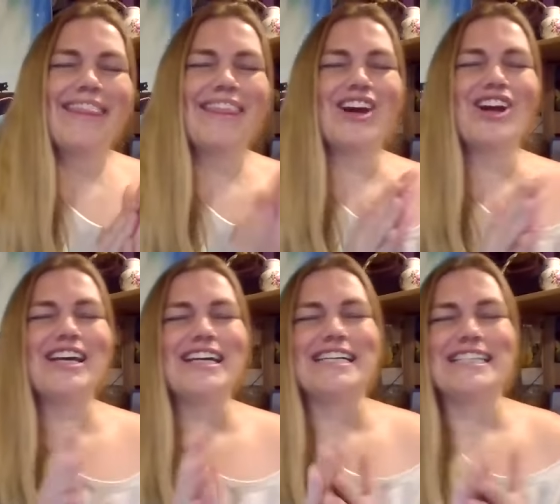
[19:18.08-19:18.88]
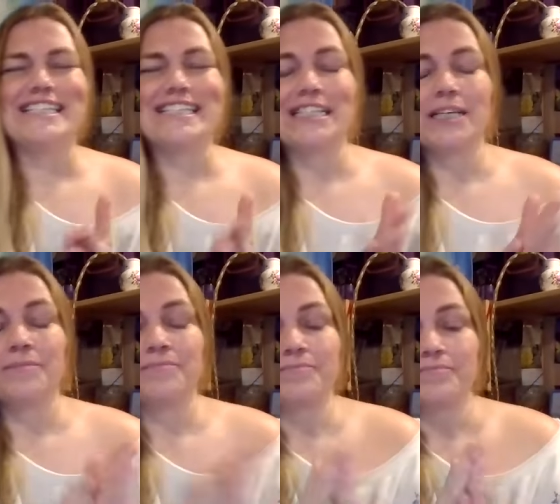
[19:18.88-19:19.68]
There is
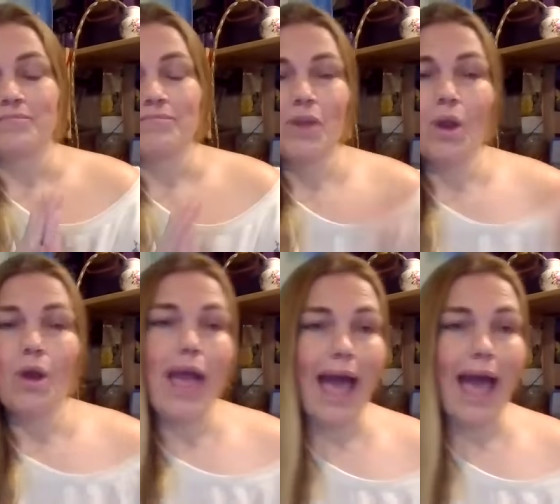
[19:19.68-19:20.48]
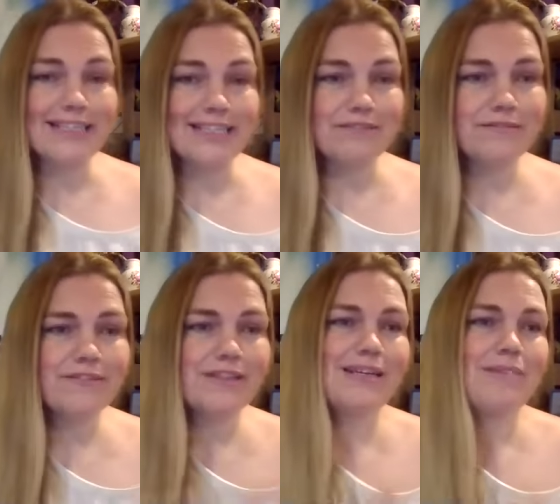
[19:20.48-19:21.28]
active
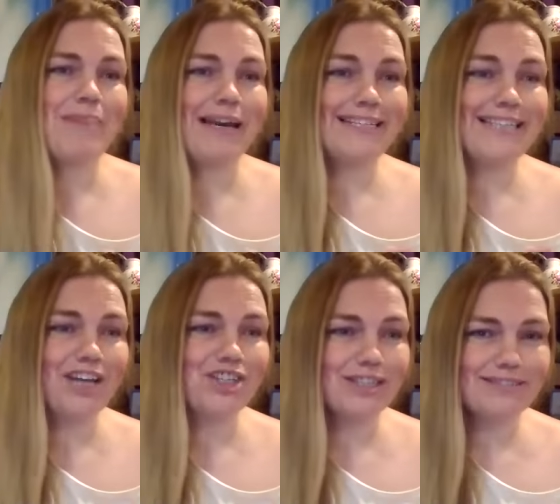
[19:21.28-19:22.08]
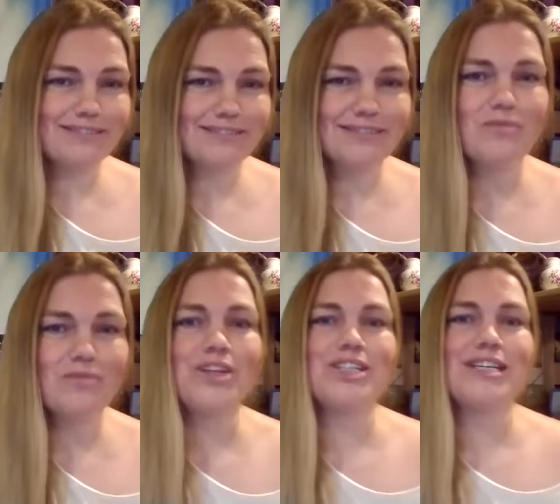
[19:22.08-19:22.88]
meditation,
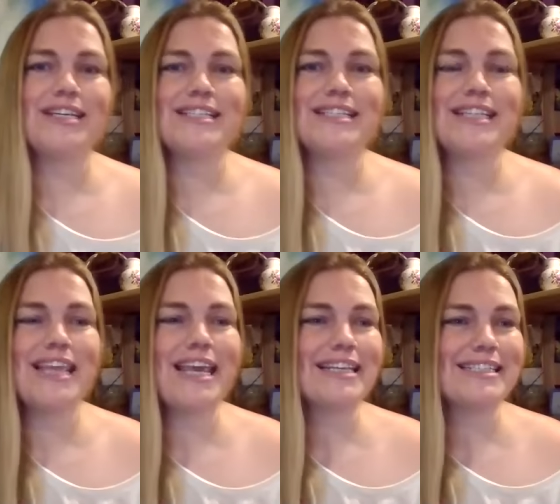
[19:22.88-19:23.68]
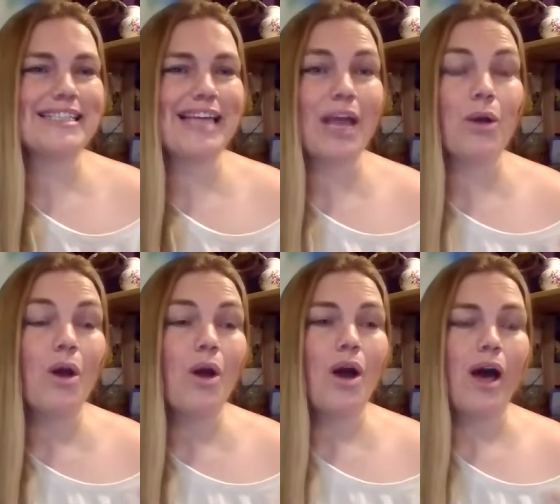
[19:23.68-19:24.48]
which is things like
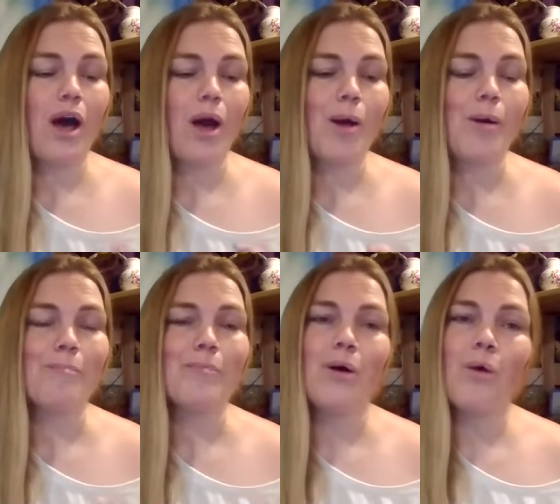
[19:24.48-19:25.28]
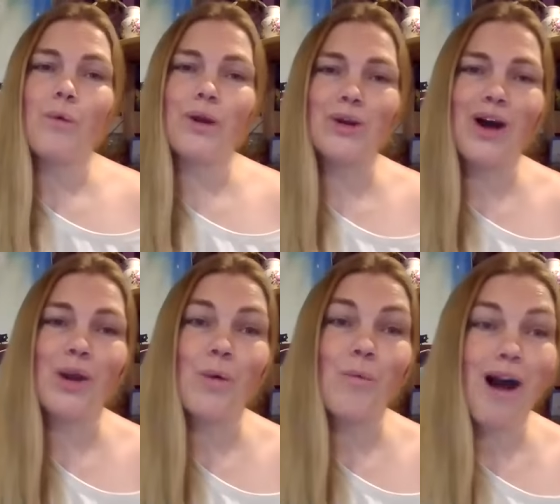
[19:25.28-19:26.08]
when you're
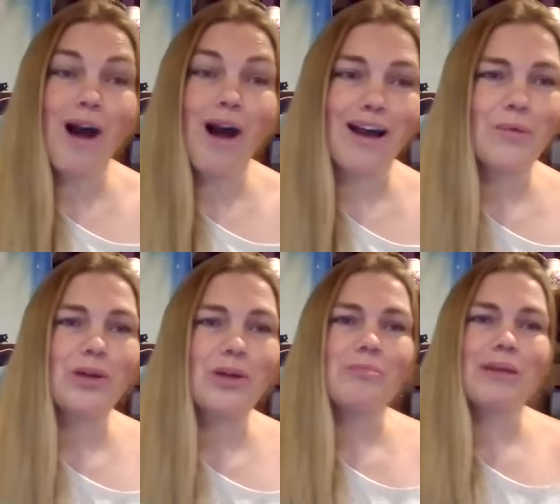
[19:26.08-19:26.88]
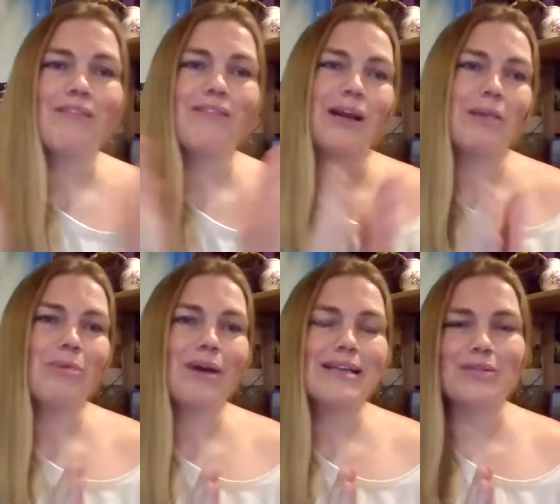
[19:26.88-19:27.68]
on a walk, when you're being very
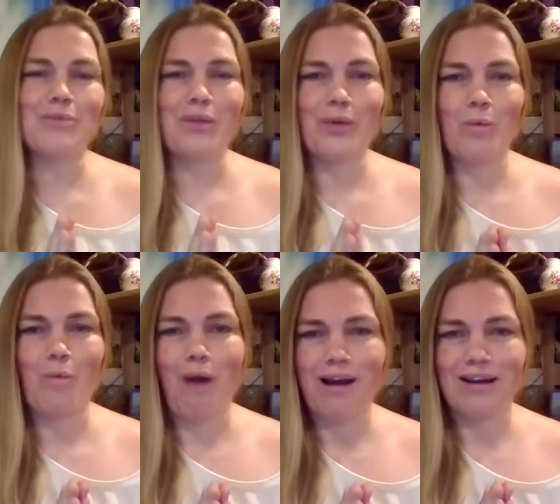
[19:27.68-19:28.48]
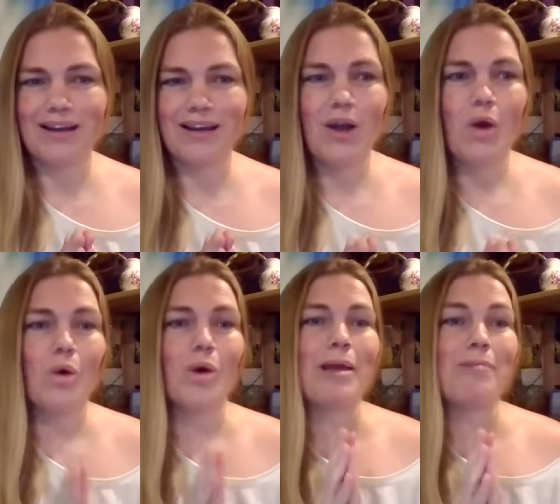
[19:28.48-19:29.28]
present with your walk,
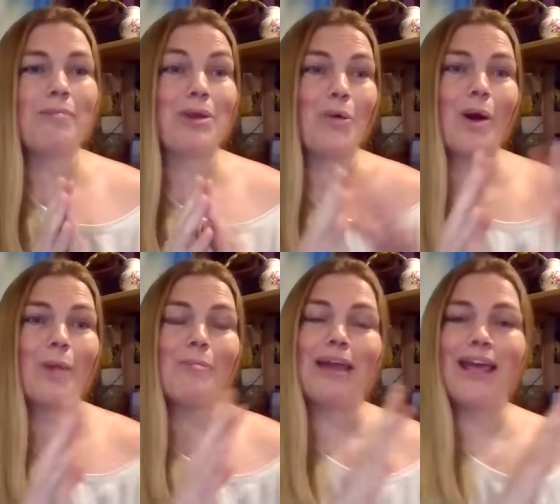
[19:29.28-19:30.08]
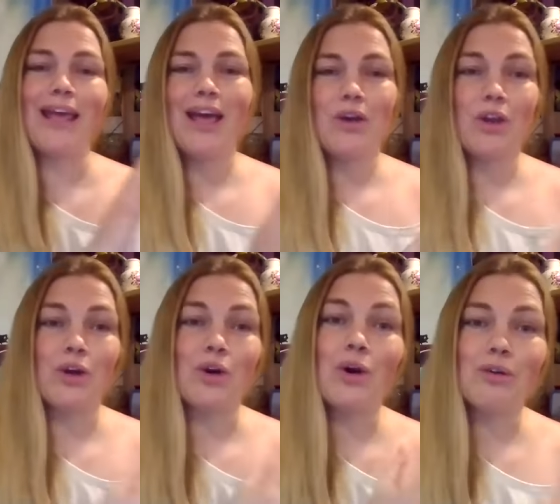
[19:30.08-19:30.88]
or maybe you're
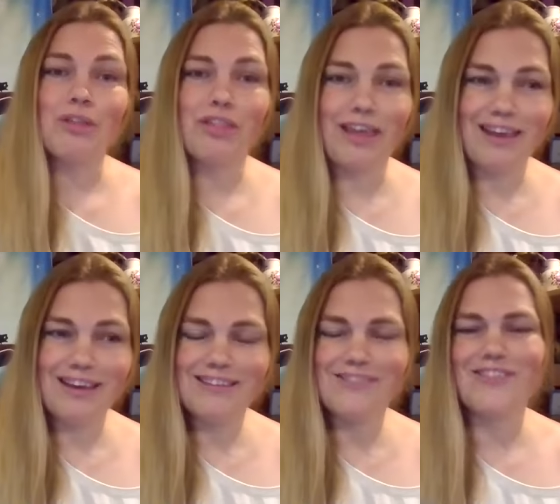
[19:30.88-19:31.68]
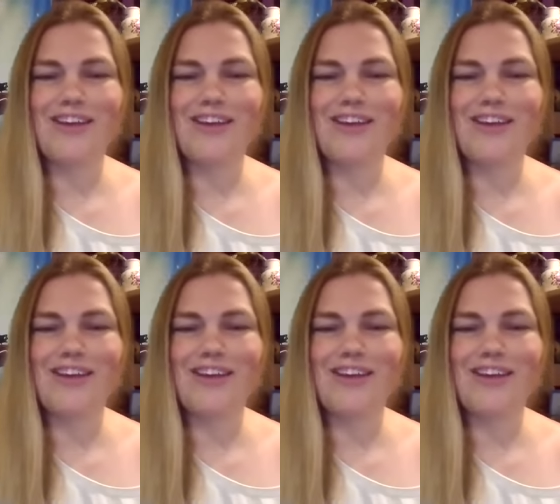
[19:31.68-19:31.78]
earthing.